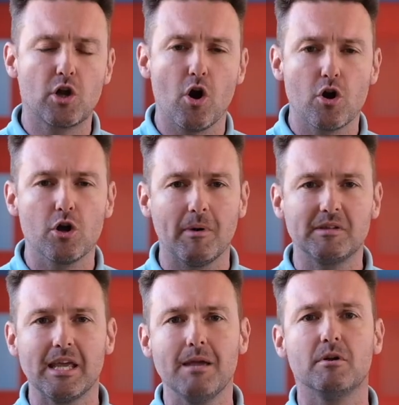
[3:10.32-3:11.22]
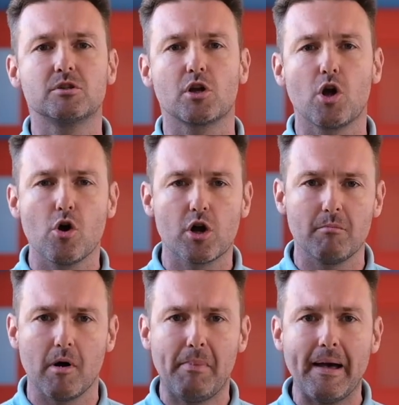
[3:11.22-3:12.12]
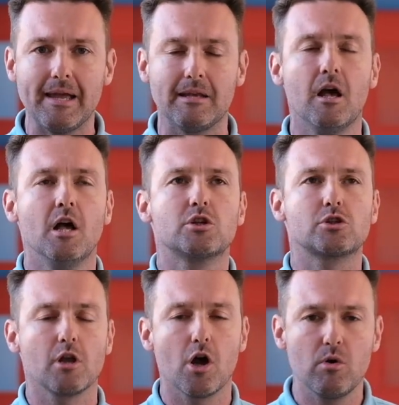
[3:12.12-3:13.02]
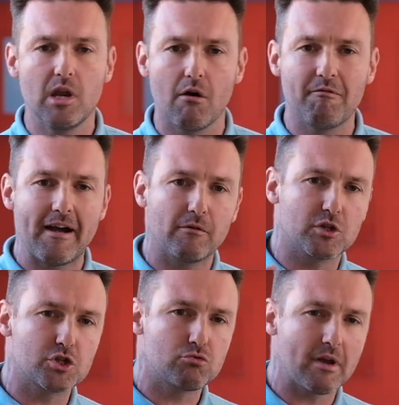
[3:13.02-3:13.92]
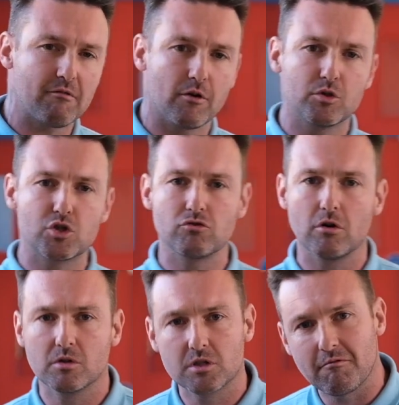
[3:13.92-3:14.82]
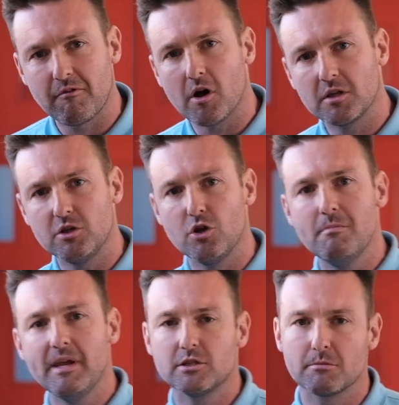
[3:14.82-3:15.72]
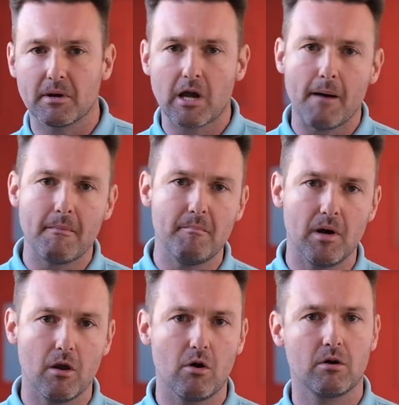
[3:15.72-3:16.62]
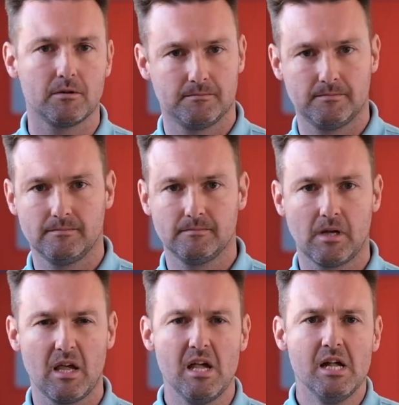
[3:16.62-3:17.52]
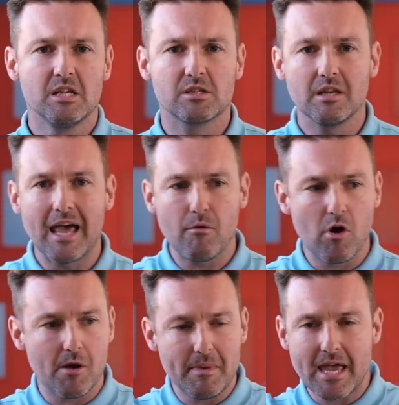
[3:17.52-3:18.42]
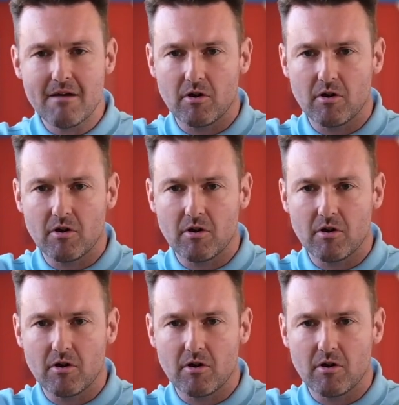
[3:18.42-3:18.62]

conquer my demons and conquer my pain. Slowly I found the strength I was strong, to find a new me, to become and belong. So now I'm here